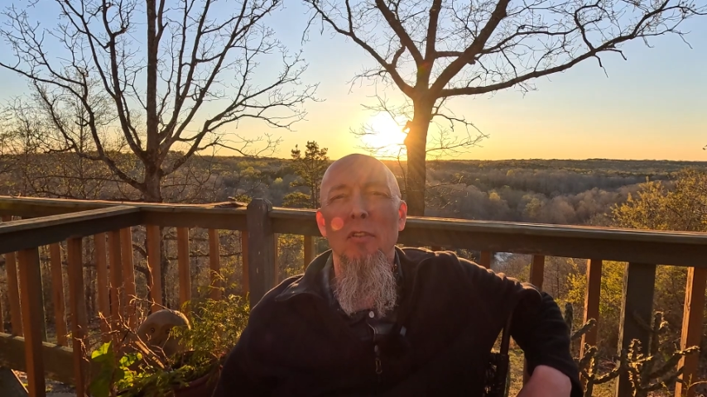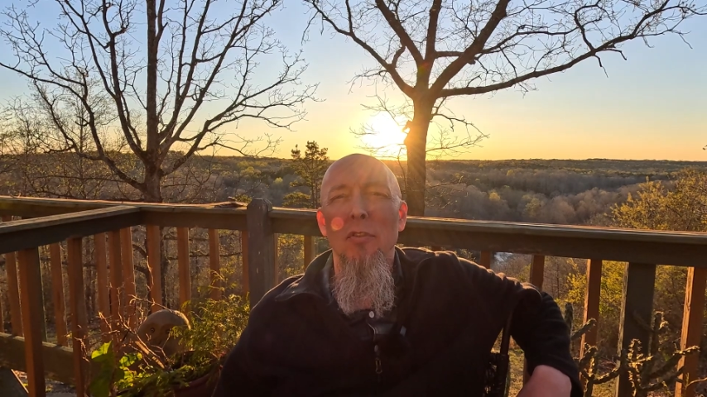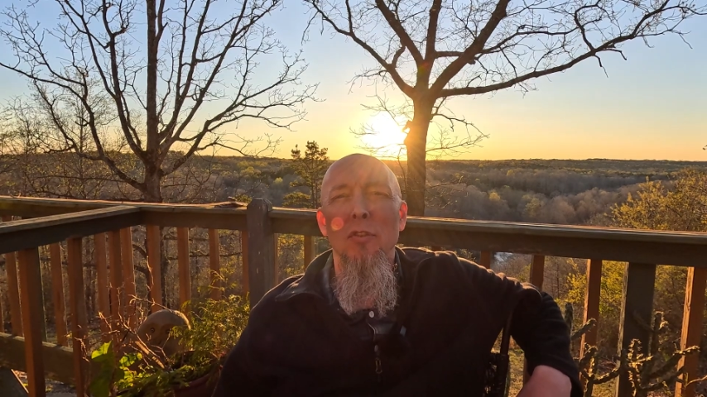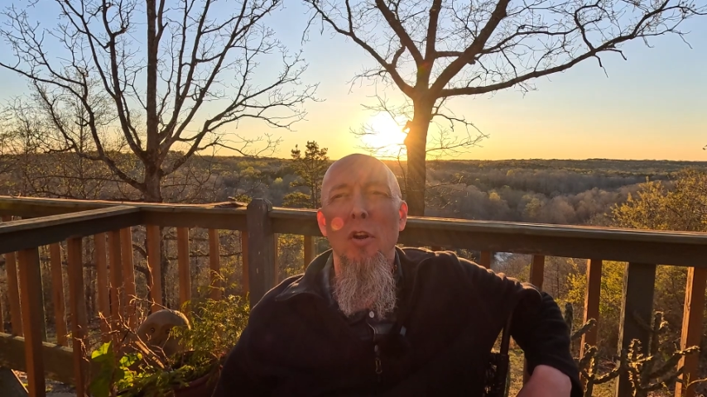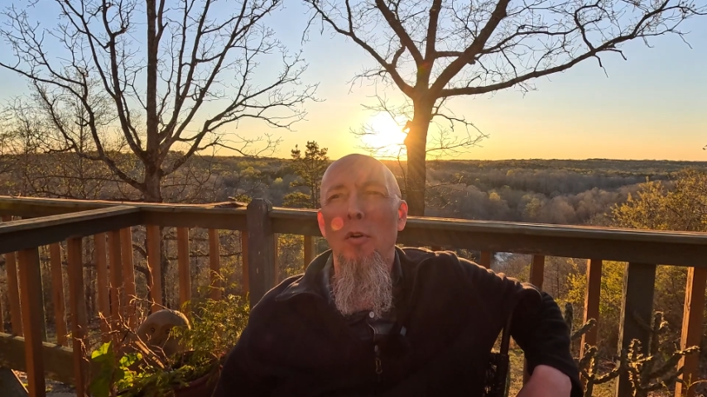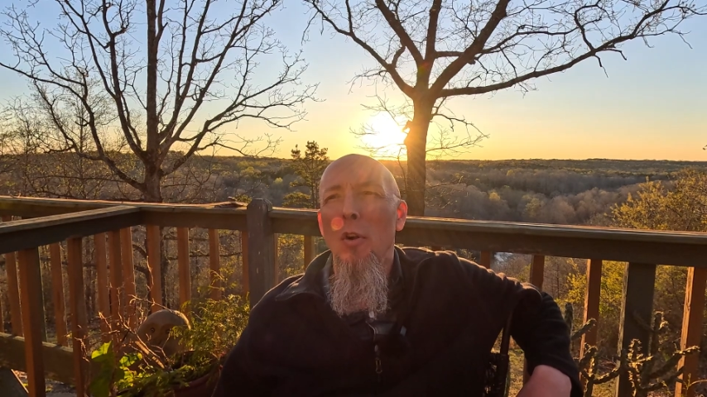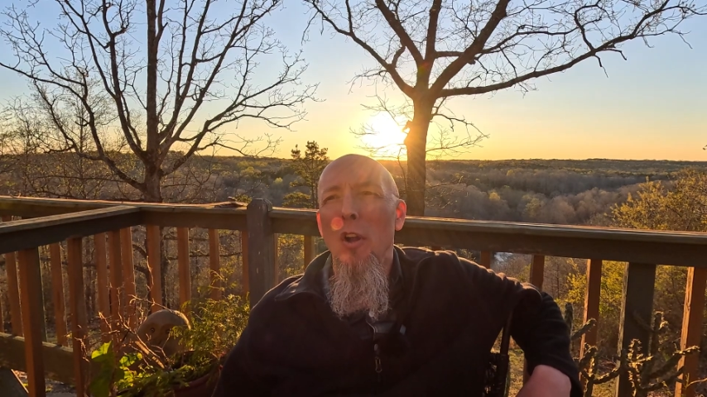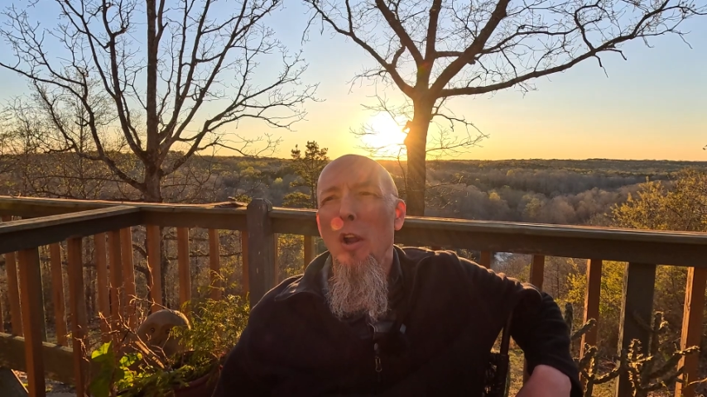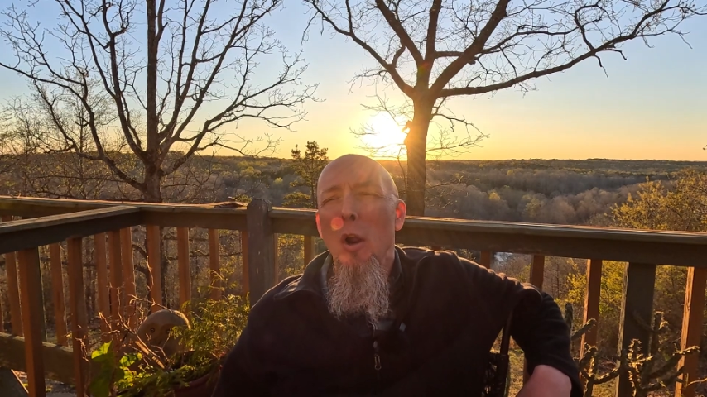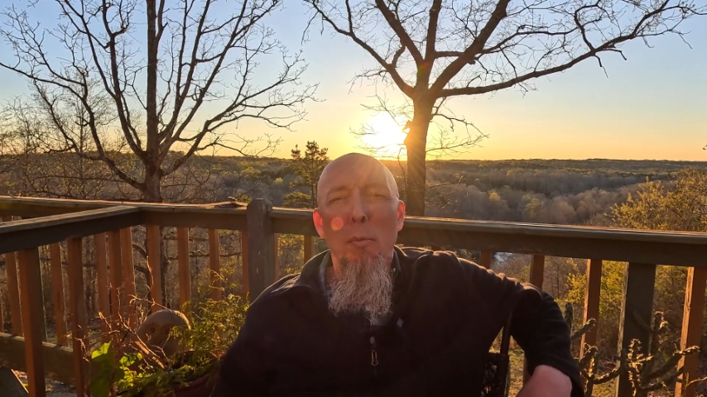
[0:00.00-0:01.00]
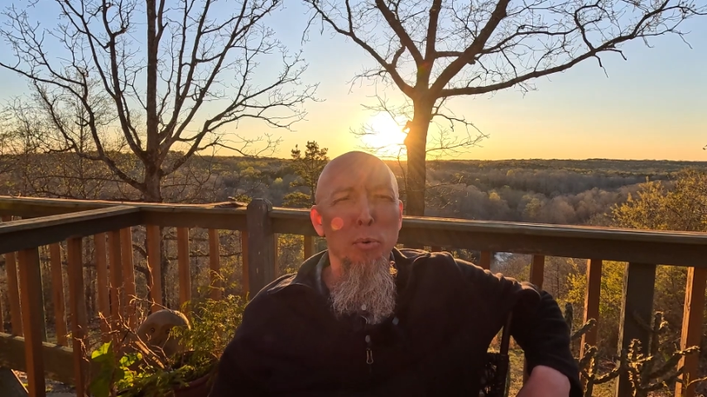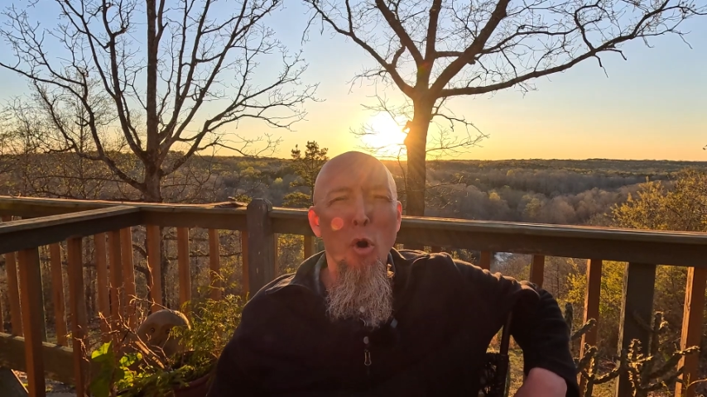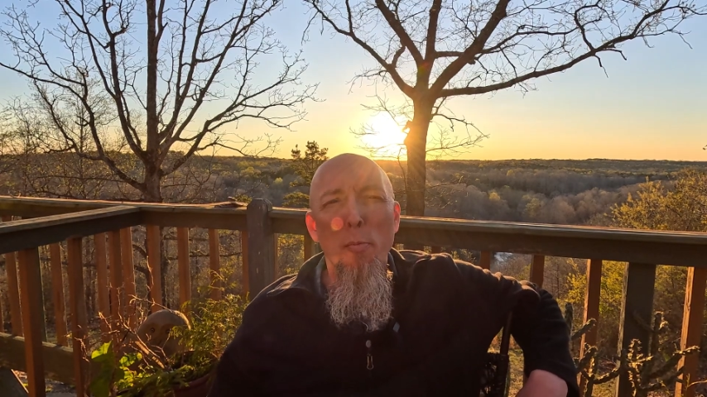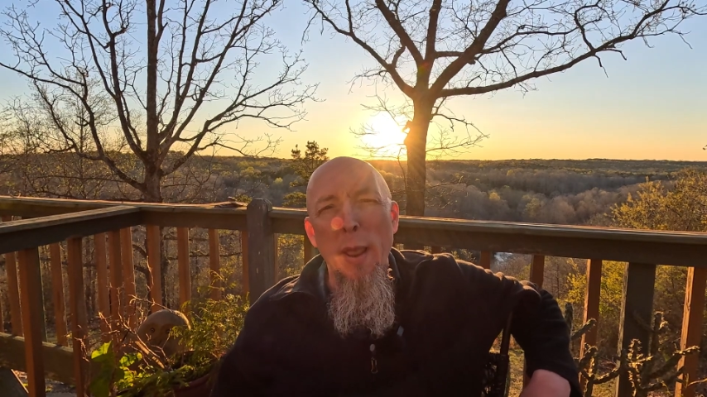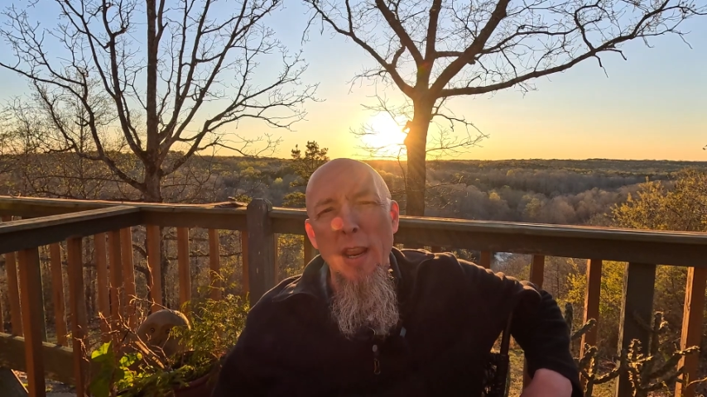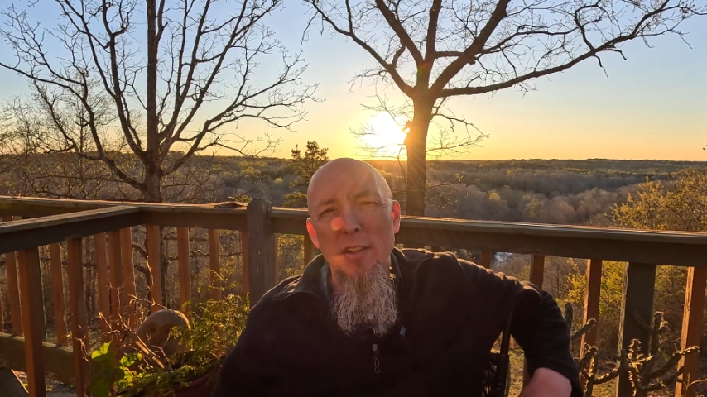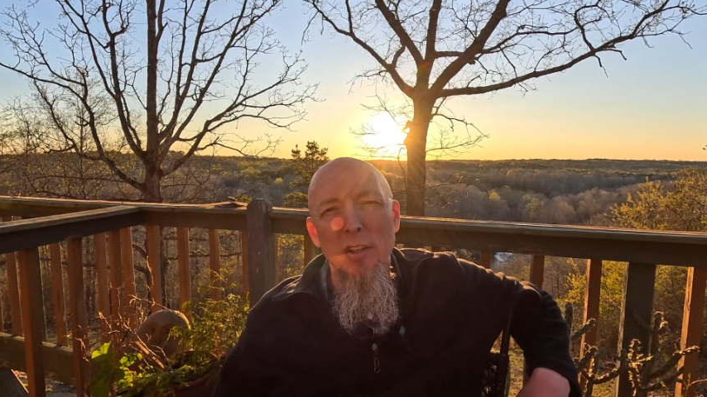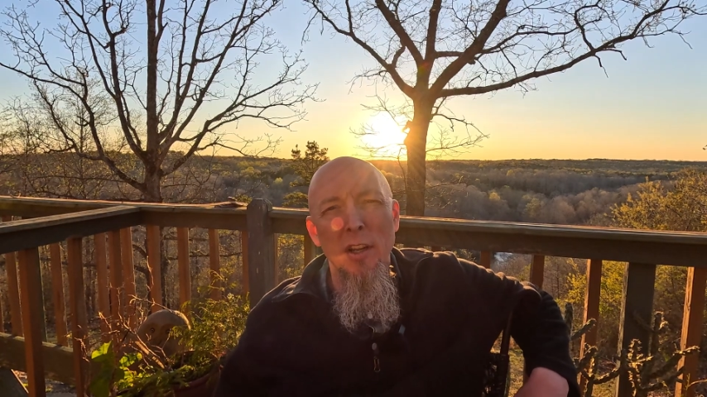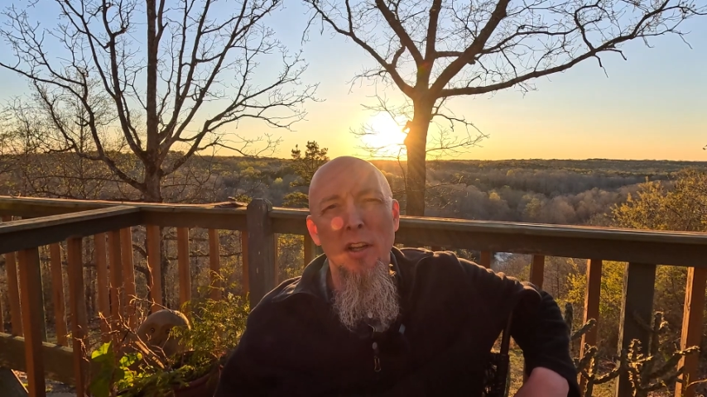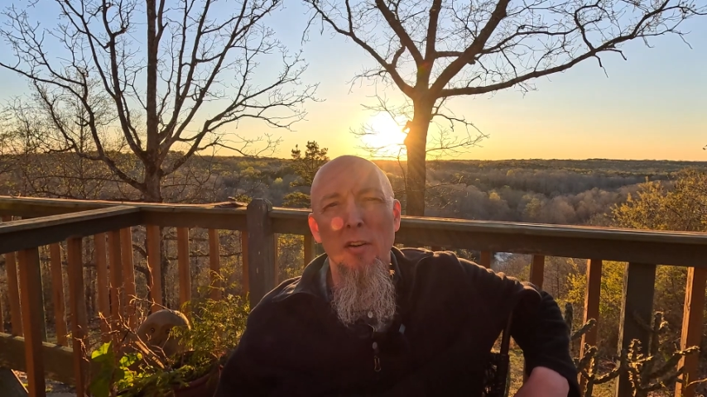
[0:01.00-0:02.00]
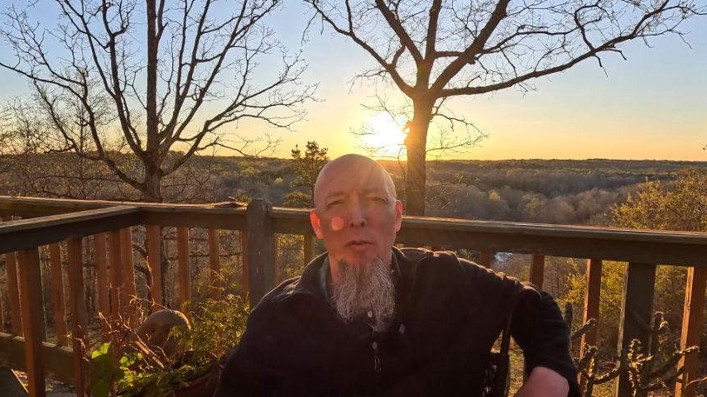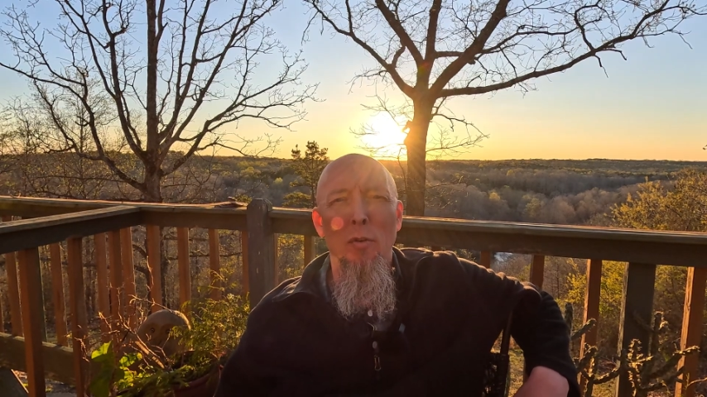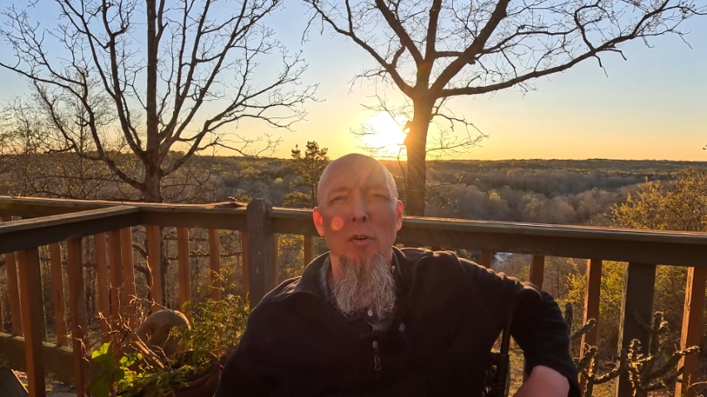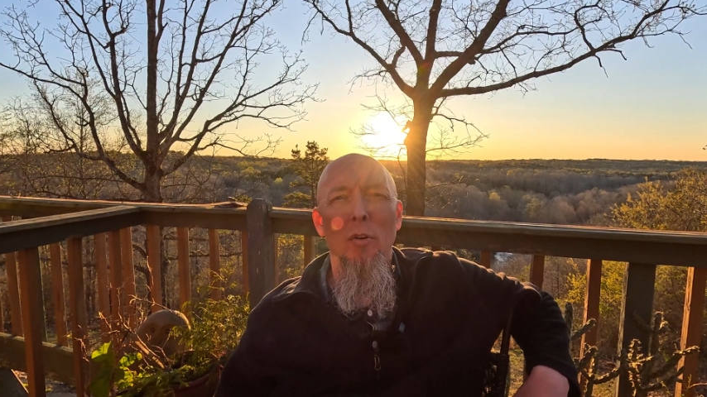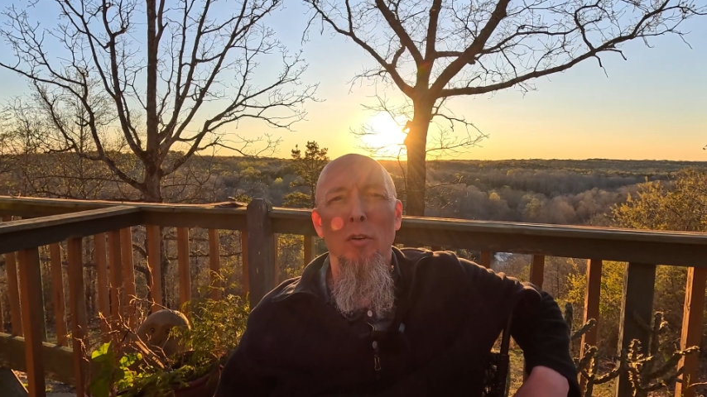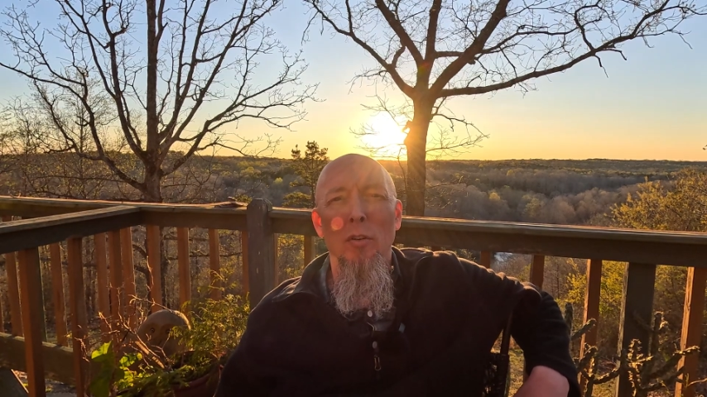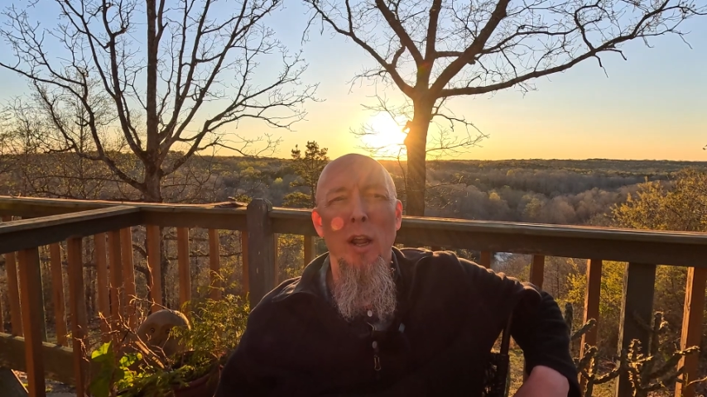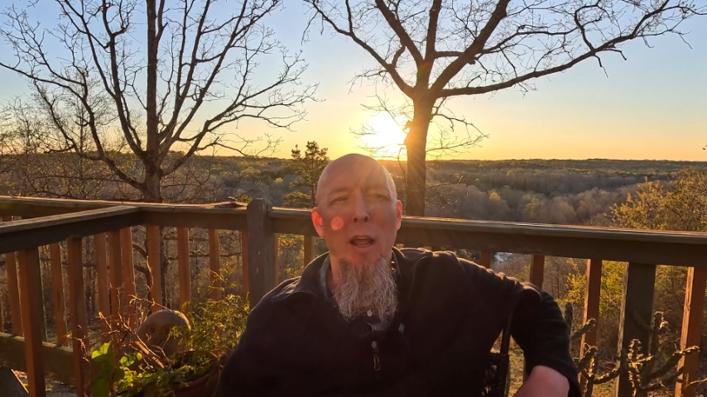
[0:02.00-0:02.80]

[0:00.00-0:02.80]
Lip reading: There's no probation or